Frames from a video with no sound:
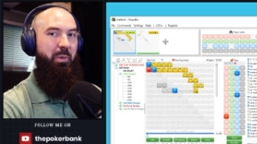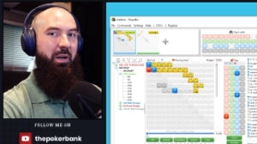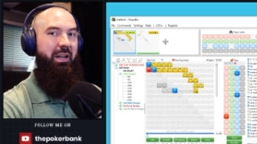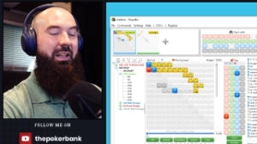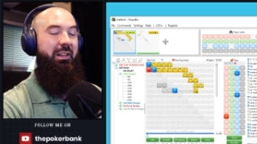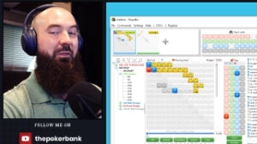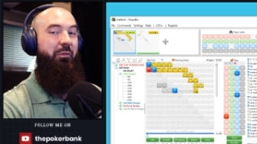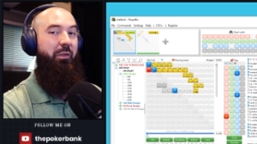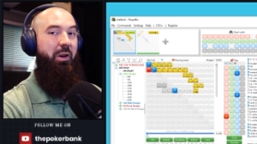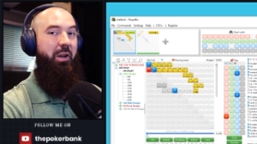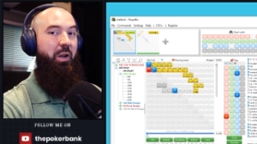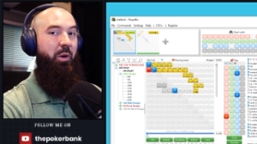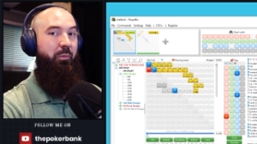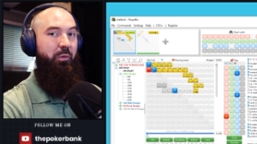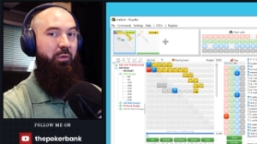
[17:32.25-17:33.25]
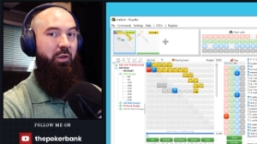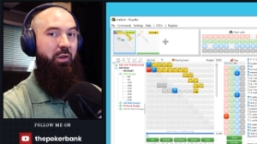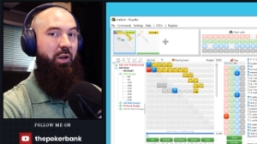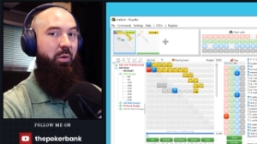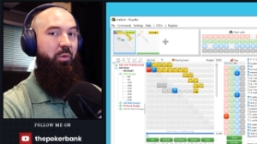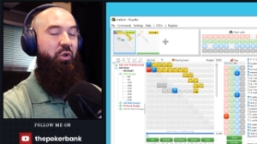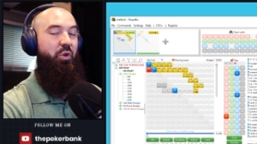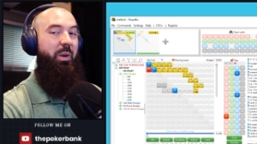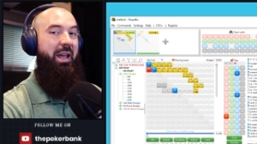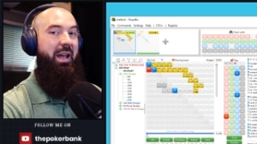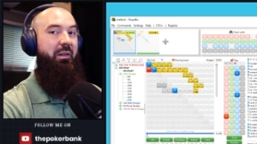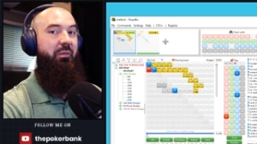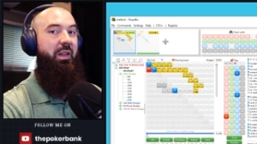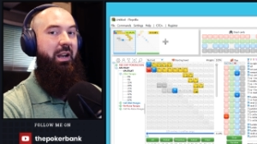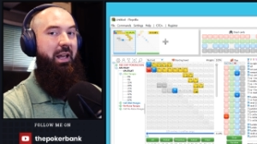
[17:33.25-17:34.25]
but it's very helpful to know that you
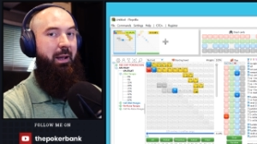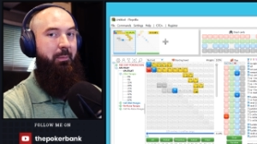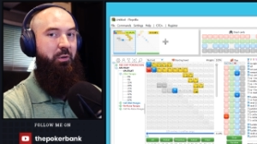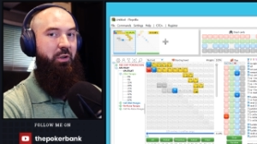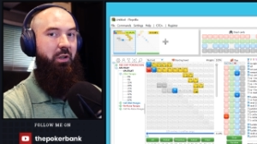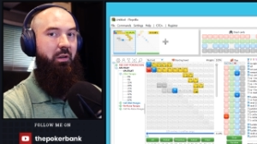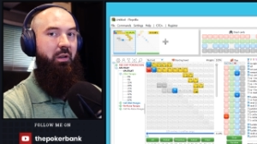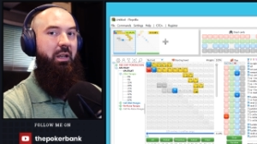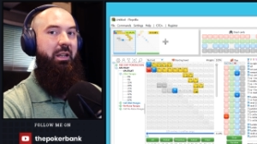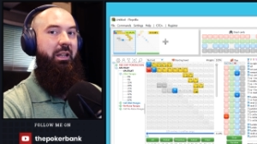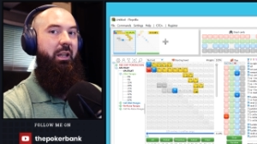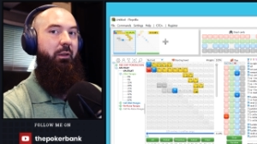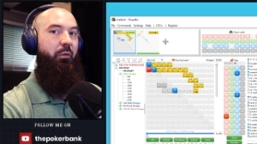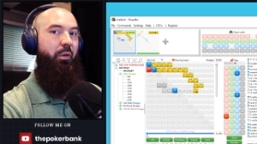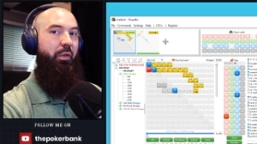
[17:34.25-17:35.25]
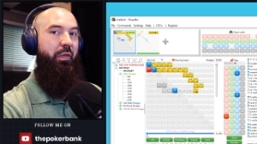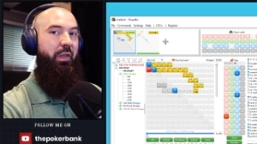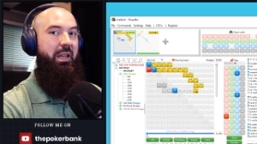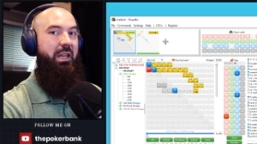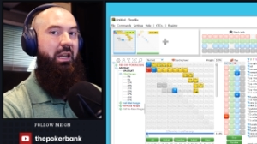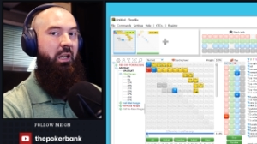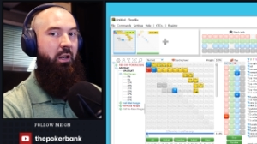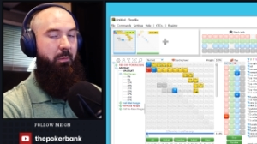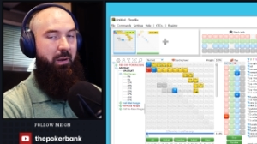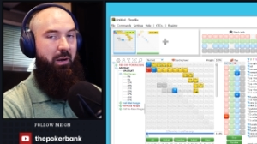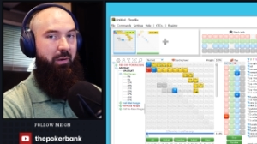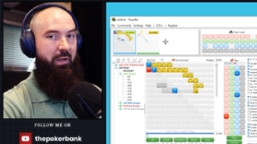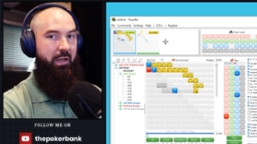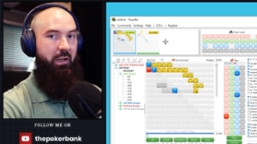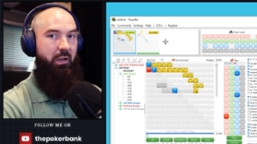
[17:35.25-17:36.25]
have that option if you're thinking
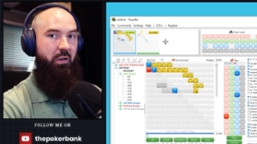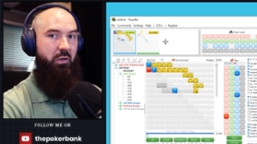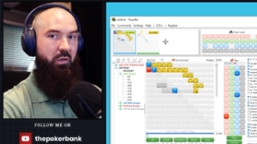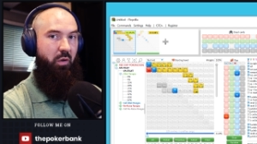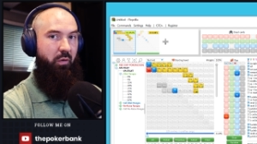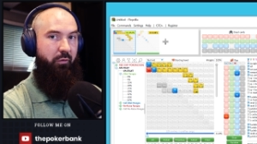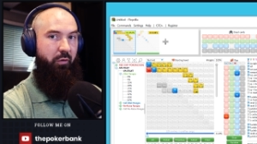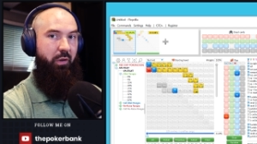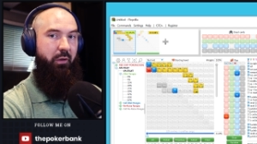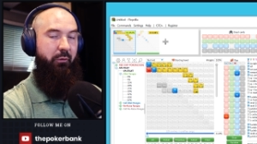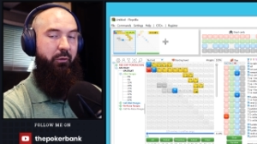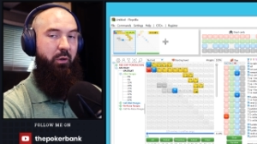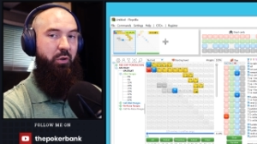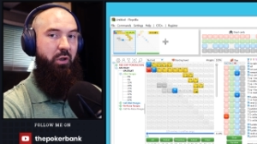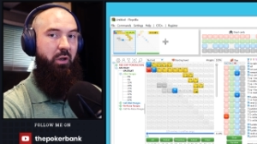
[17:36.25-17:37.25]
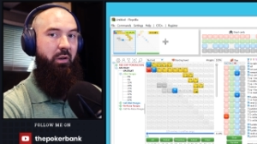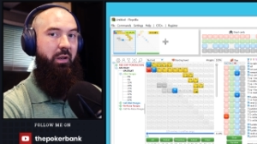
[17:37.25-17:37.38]
about getting a solver in the future,